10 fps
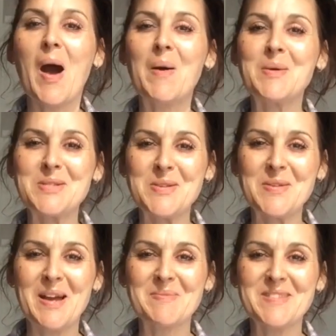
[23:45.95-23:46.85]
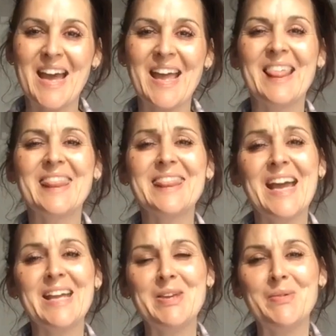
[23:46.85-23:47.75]
I'll do an update and
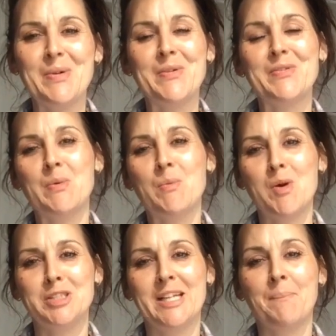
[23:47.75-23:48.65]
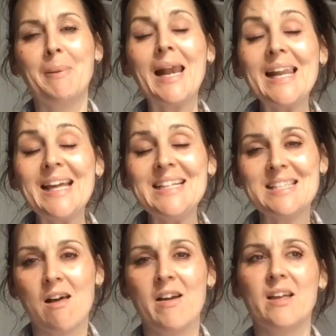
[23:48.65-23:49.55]
thank you all for watching.
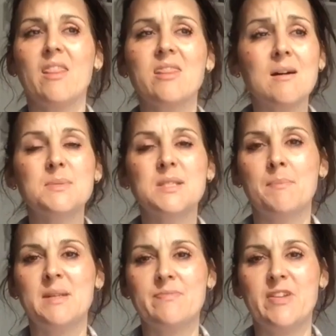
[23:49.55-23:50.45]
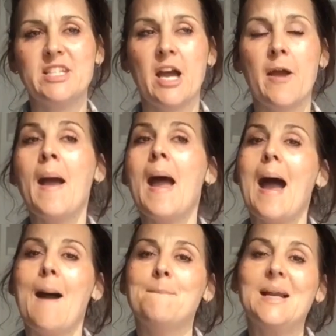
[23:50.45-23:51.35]
Please like, thumbs up this video
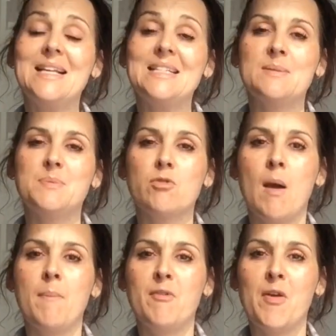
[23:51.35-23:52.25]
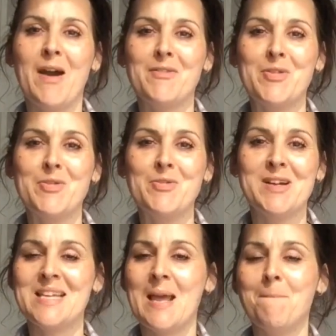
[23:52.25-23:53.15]
and please subscribe if you haven't
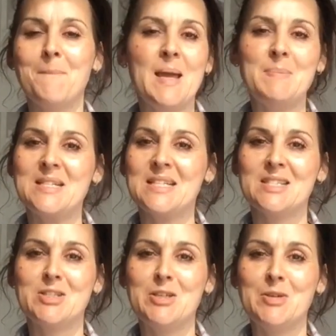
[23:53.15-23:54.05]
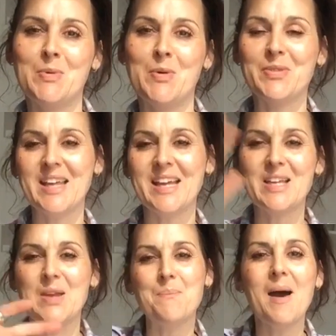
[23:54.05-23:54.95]
already and baby dust to you all.
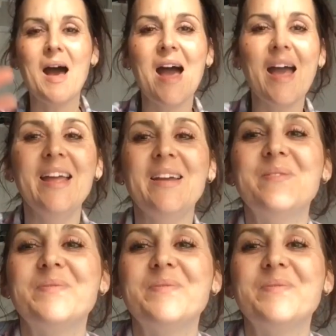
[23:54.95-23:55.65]
Thank you. Bye.